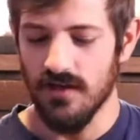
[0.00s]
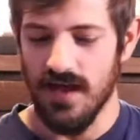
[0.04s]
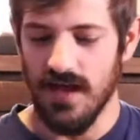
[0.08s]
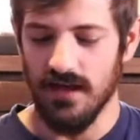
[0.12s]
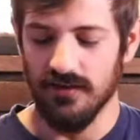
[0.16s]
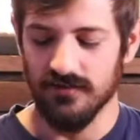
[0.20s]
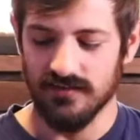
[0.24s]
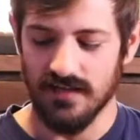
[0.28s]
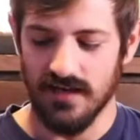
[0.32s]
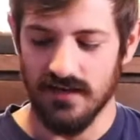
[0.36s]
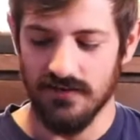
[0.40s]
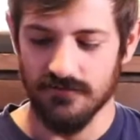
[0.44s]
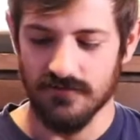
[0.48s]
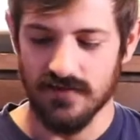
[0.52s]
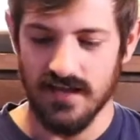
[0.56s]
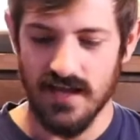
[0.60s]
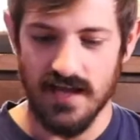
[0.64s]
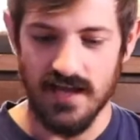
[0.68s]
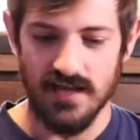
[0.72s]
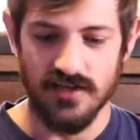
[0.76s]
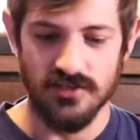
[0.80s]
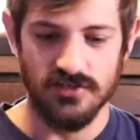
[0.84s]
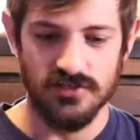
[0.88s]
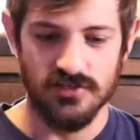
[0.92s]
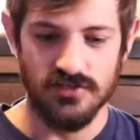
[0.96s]
outside of
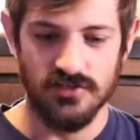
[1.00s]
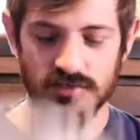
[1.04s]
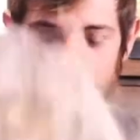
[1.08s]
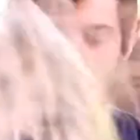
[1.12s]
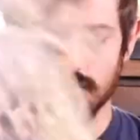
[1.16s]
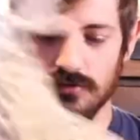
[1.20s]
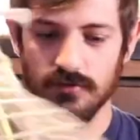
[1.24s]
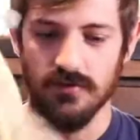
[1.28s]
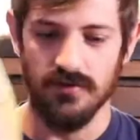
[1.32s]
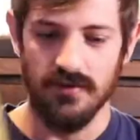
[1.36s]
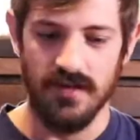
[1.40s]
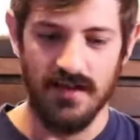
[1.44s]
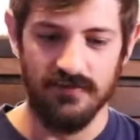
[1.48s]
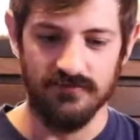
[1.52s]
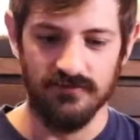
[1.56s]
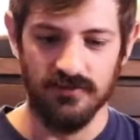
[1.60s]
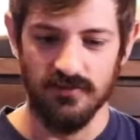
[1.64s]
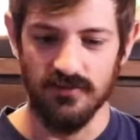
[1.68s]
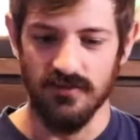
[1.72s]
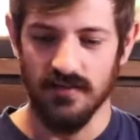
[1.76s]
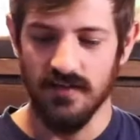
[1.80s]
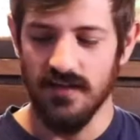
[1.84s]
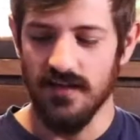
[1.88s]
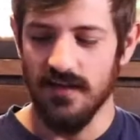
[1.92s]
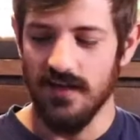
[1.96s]
cage too, when you have
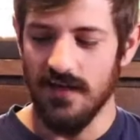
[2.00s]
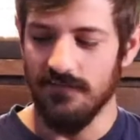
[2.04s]
to,